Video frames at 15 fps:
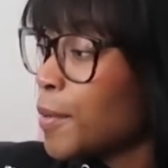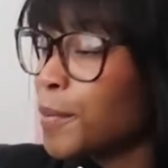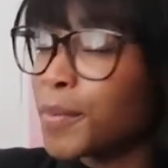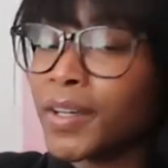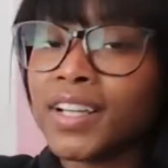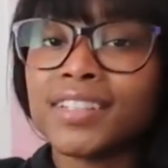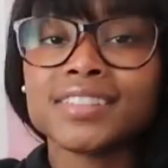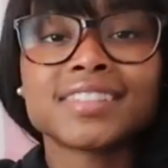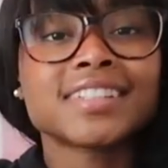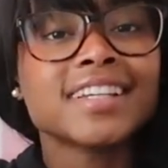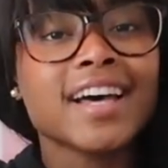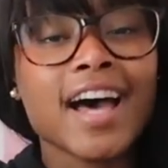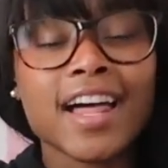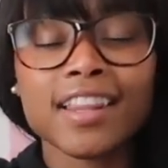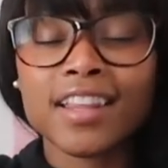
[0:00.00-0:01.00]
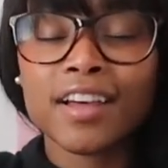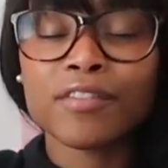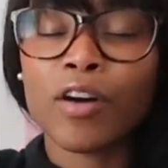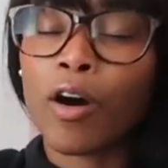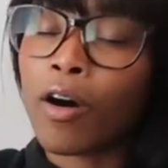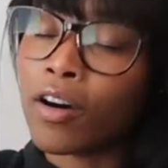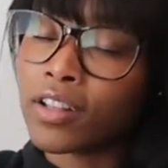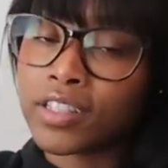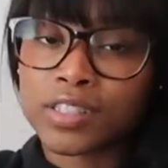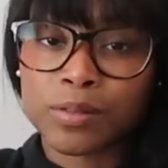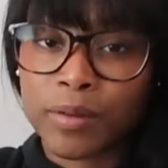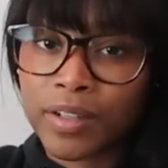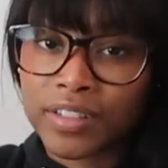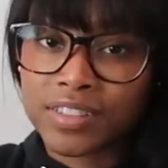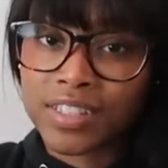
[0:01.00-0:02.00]
But I love all the
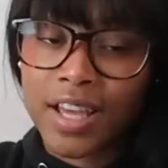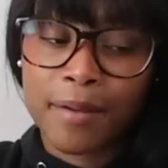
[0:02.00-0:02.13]
sweaters